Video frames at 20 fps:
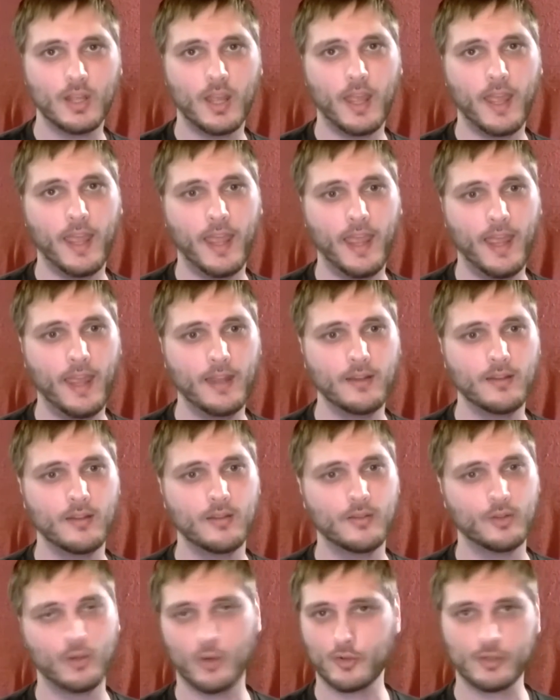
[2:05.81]
and
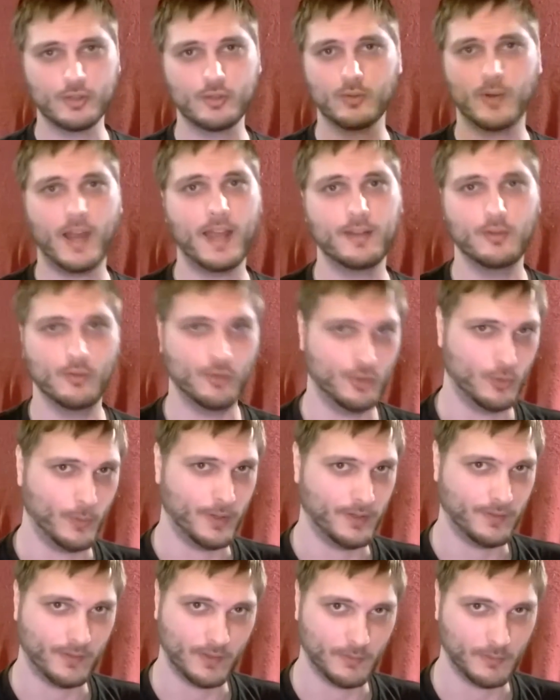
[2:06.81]
the grocery store had no
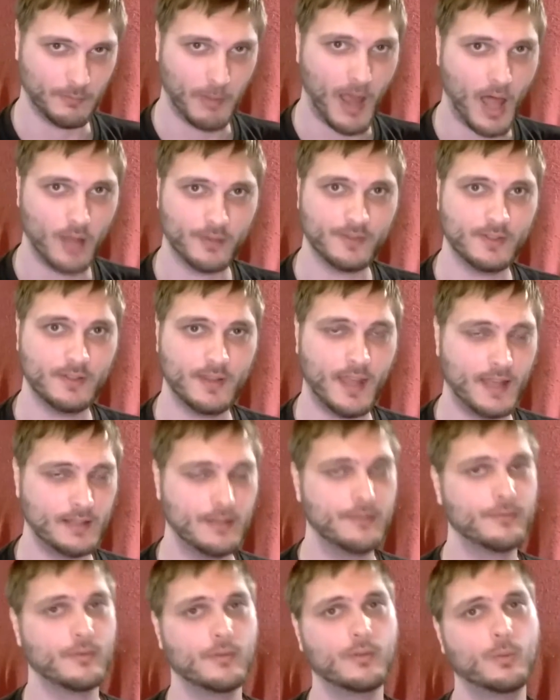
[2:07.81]
choice. It was policy. They had to
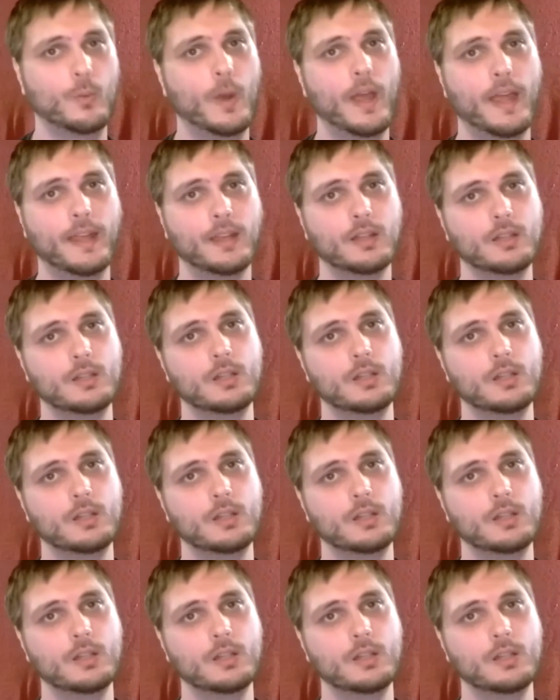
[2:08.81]
throw it away.